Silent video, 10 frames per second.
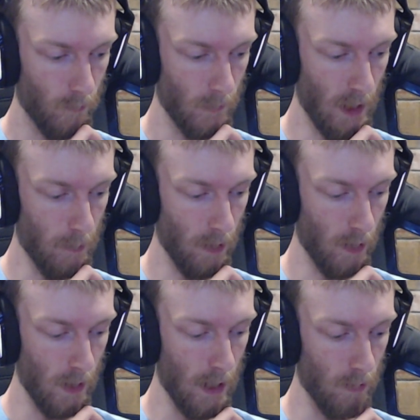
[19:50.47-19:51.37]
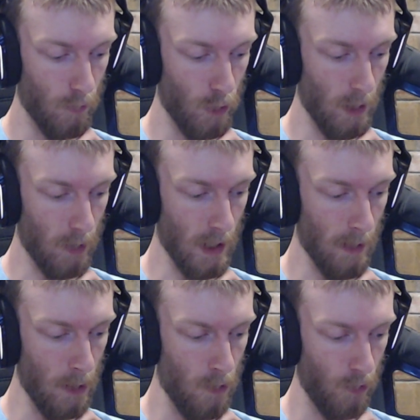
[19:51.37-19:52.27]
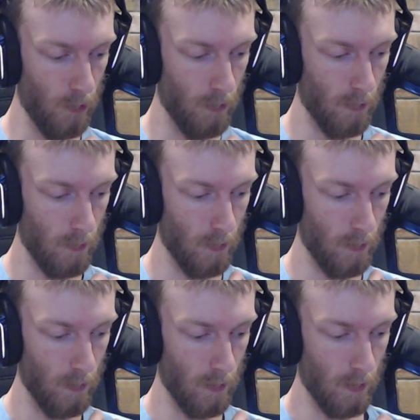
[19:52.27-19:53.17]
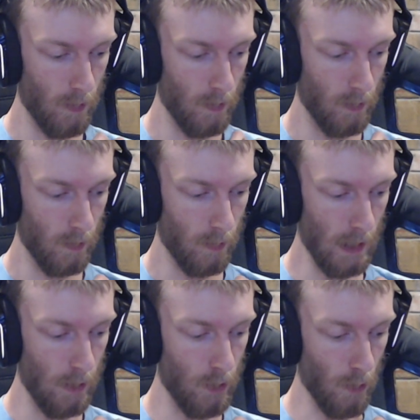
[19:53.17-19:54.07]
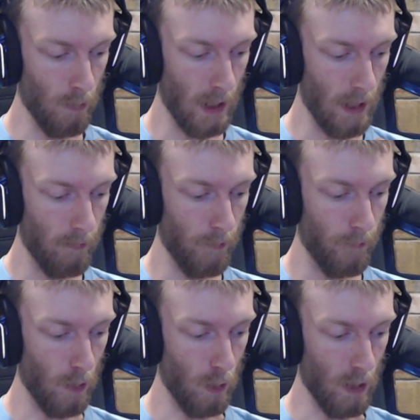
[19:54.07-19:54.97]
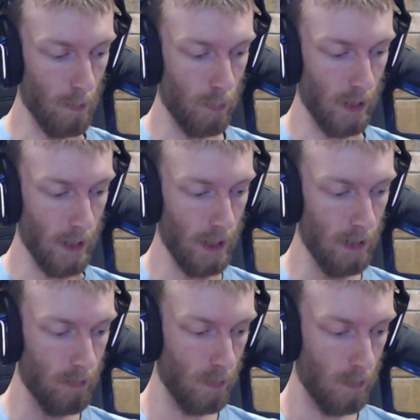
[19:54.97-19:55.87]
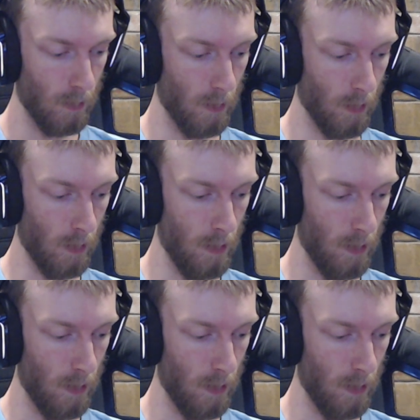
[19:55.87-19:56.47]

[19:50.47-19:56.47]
Yep, they're going to get chip damage. They don't have a follow-up play. Good.